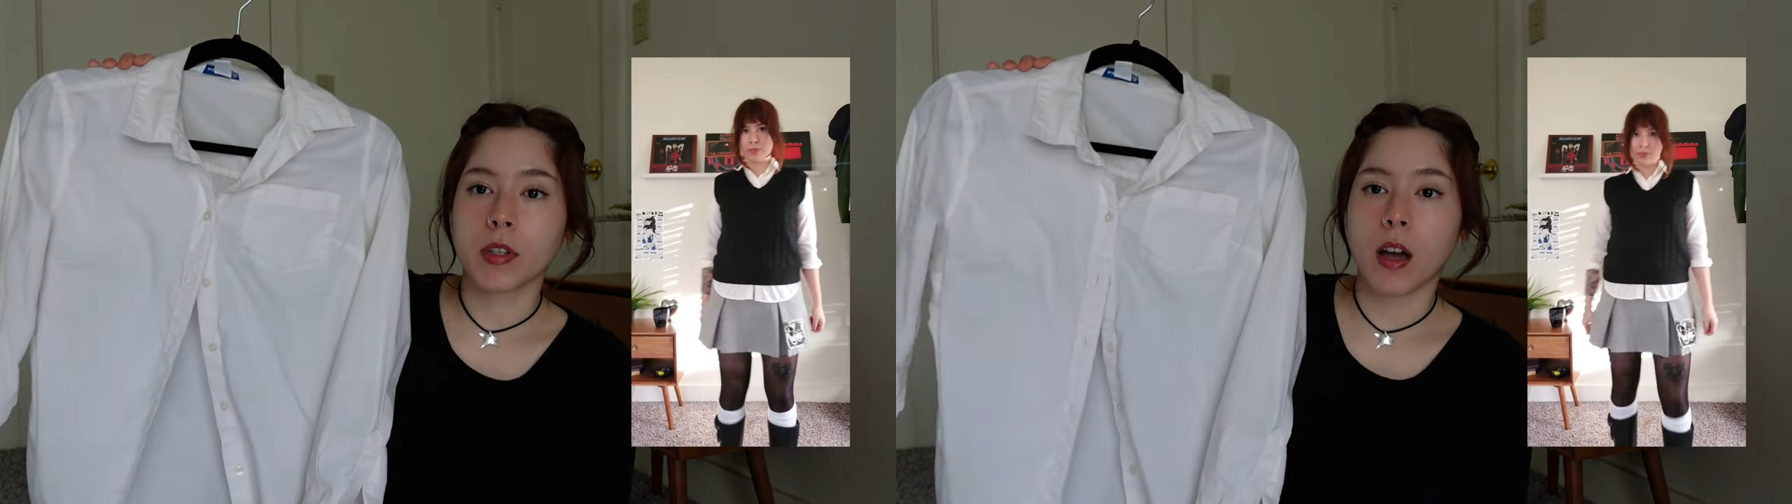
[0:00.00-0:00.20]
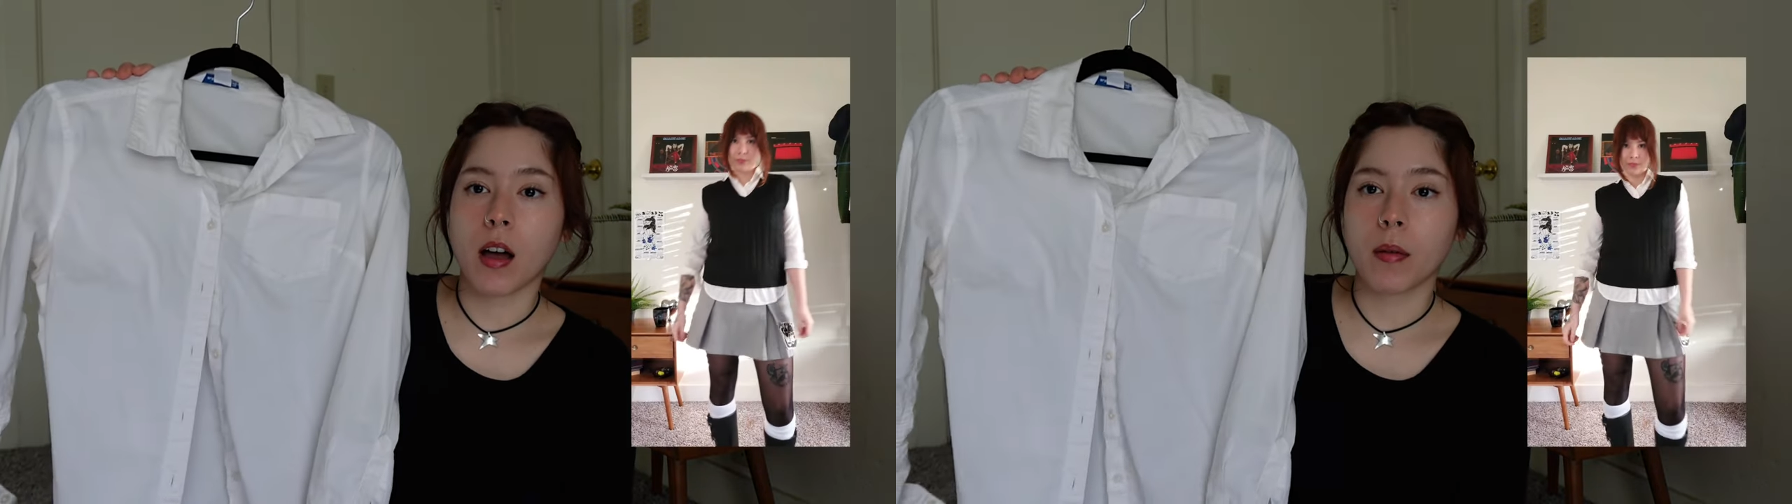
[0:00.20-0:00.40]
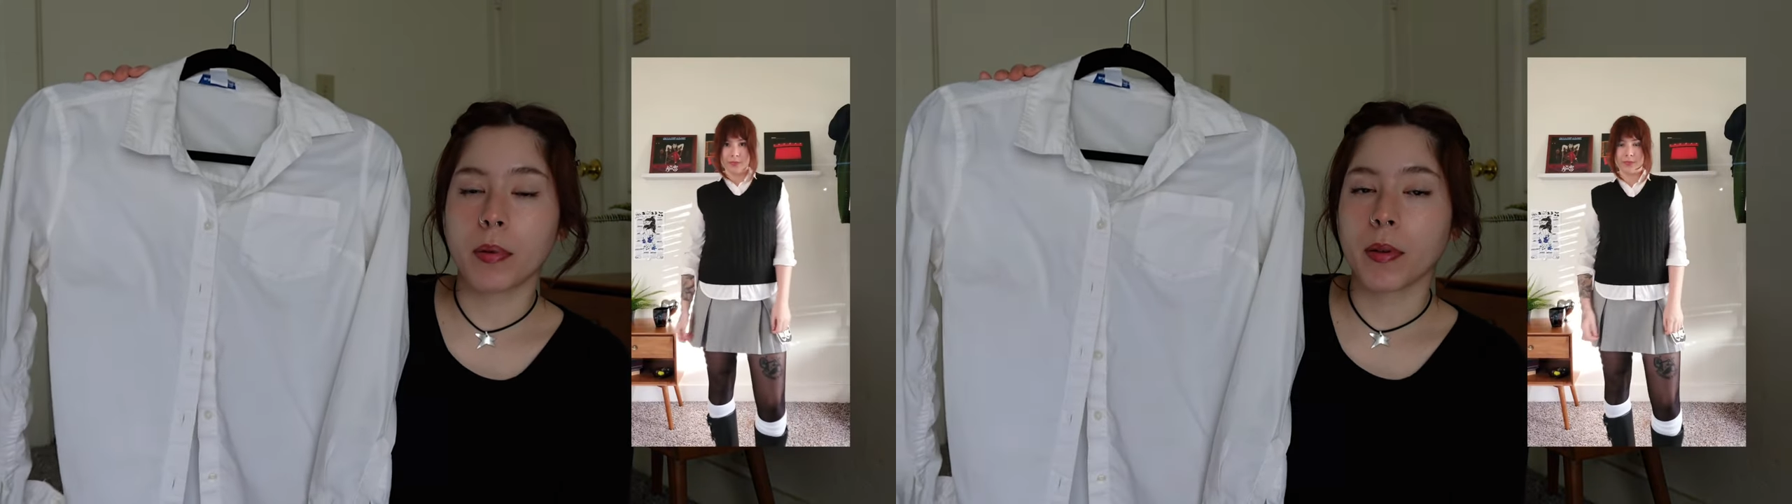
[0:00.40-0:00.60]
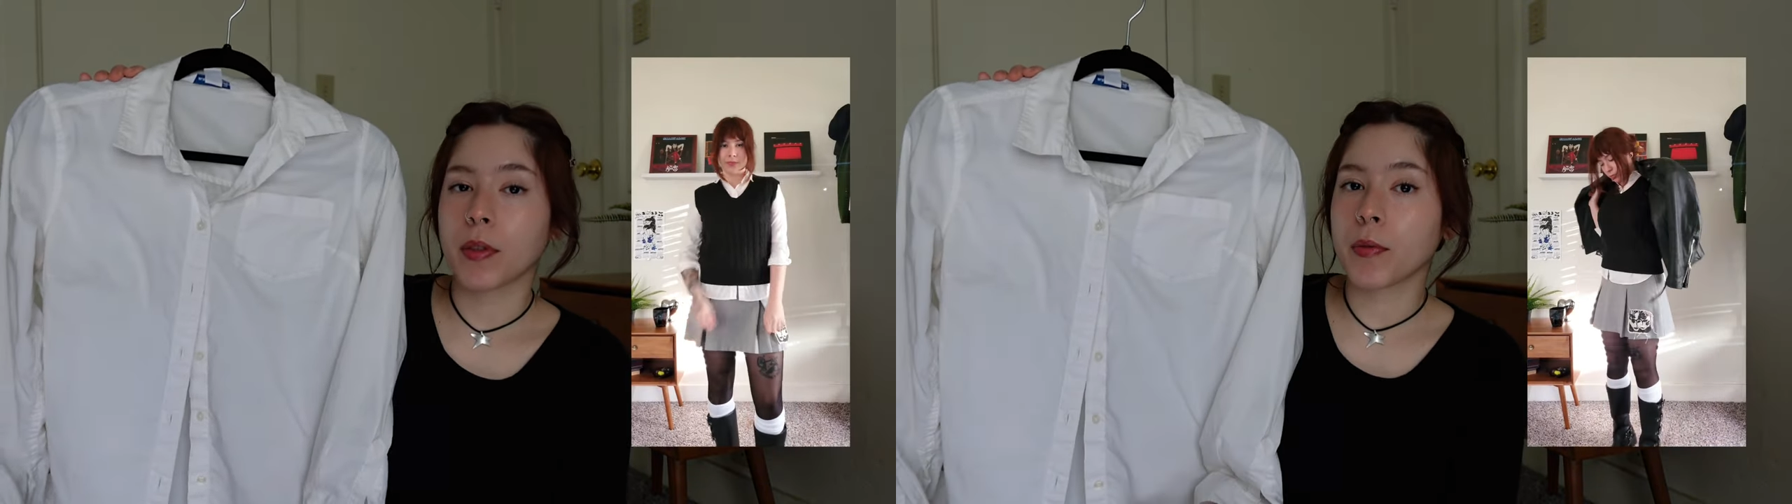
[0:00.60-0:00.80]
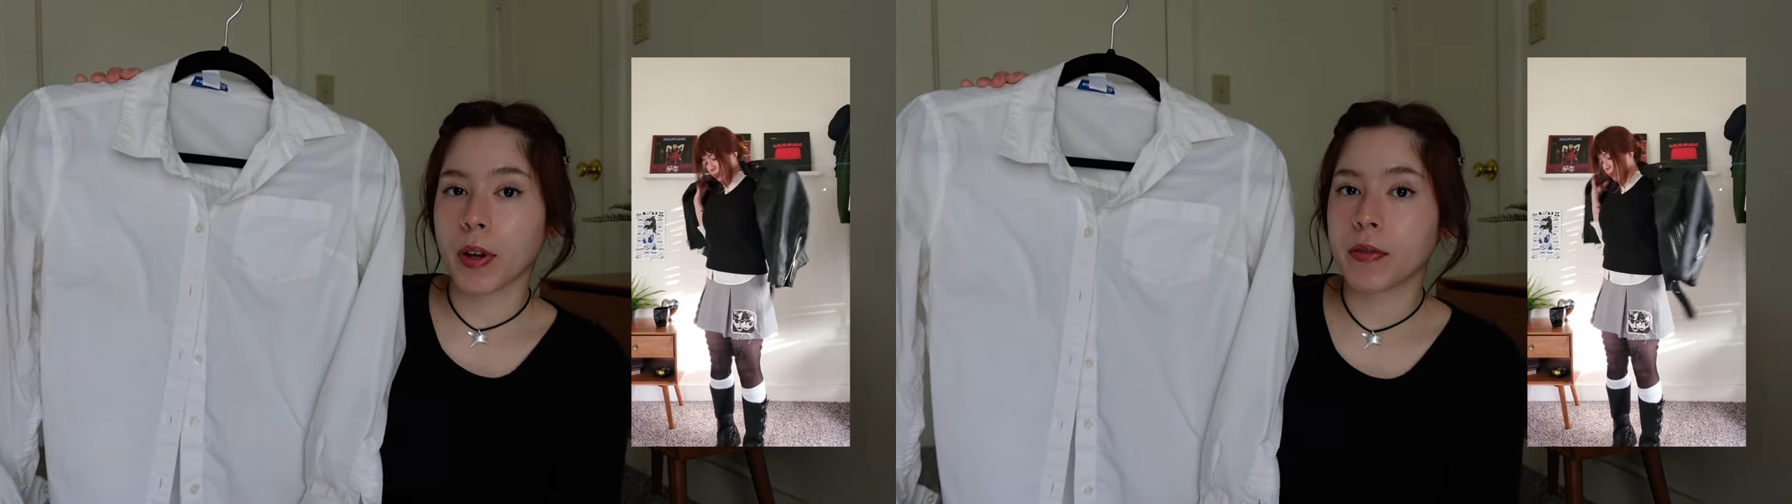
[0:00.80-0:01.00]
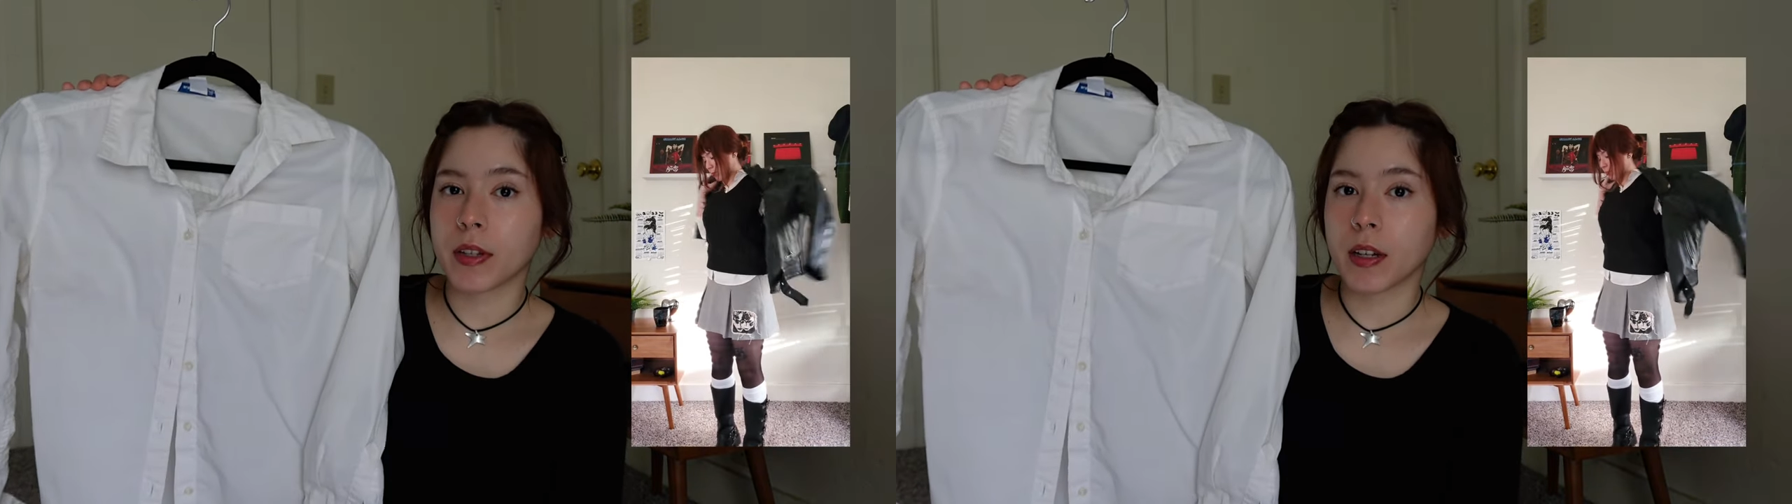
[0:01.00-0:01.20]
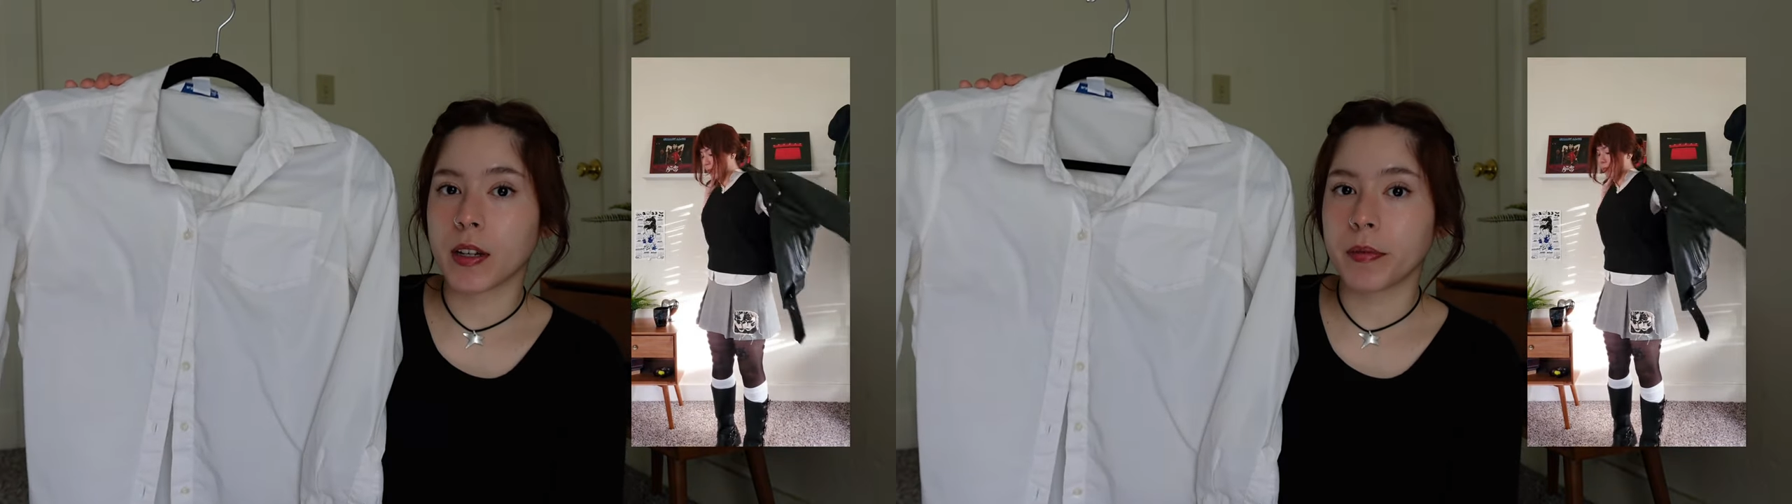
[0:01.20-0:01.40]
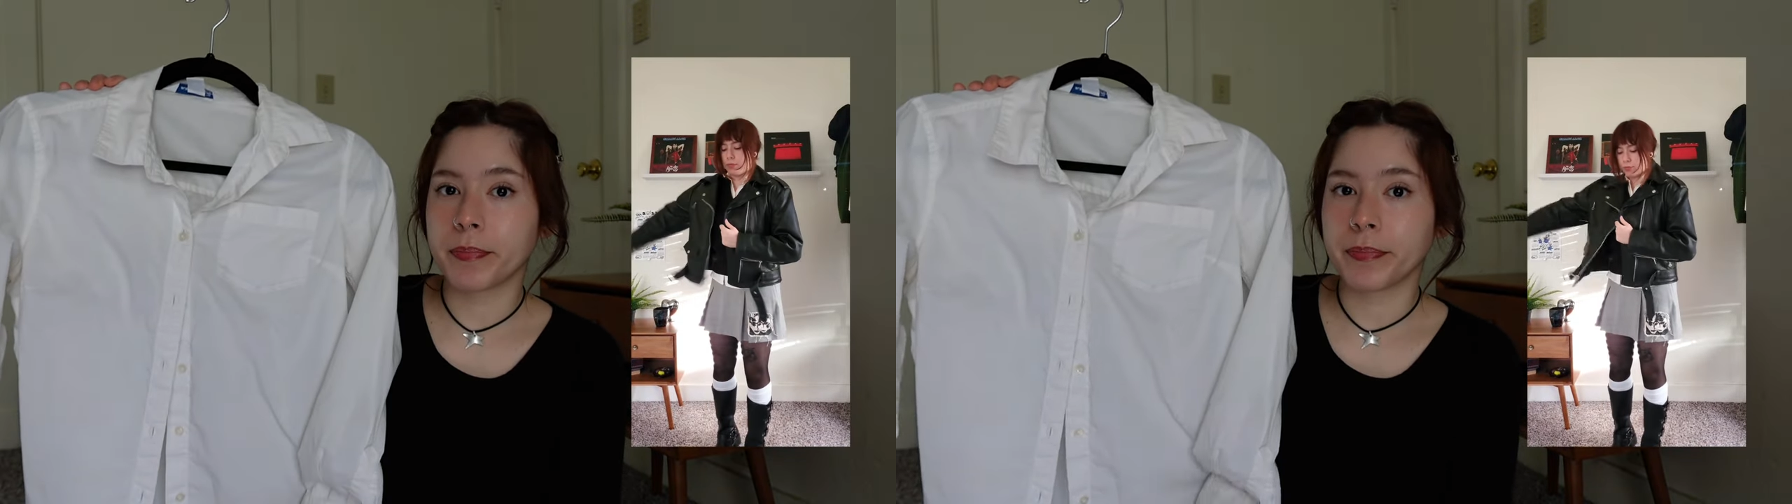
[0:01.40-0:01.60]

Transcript: top, thrifted,